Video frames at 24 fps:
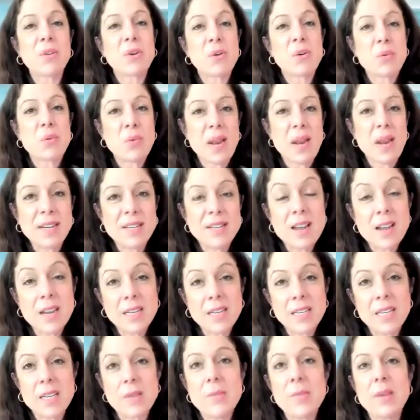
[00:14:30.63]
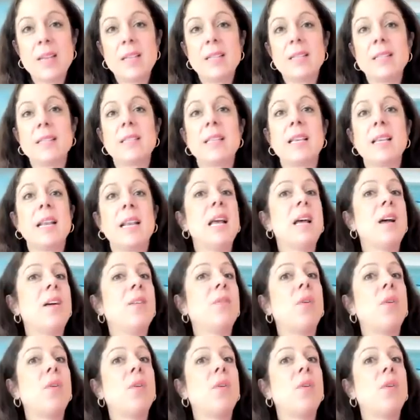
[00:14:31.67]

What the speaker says: correct documents that have